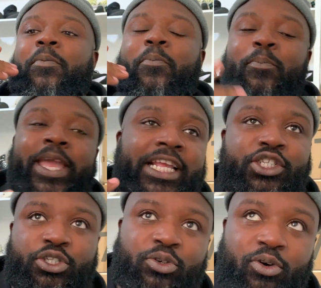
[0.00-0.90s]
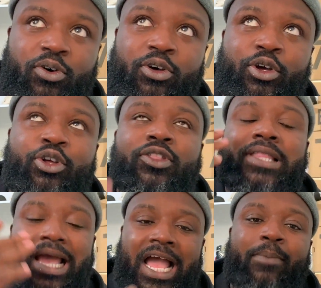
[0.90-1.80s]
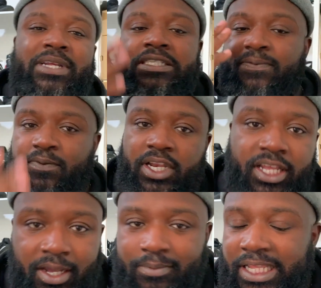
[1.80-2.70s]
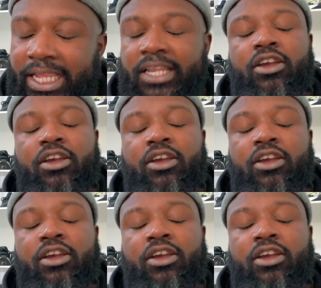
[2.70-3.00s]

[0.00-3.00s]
make sure the app is fully updated.